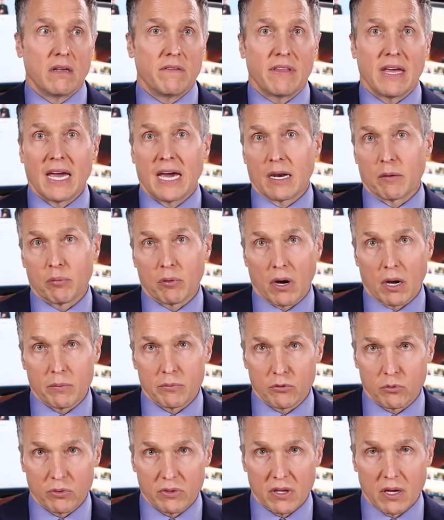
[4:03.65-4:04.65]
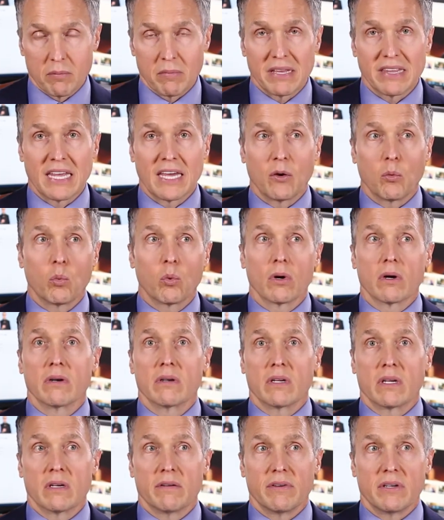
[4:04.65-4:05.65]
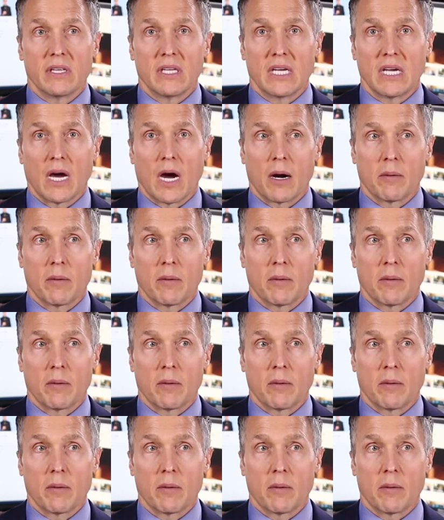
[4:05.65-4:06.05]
they had problems with them and they weren't given the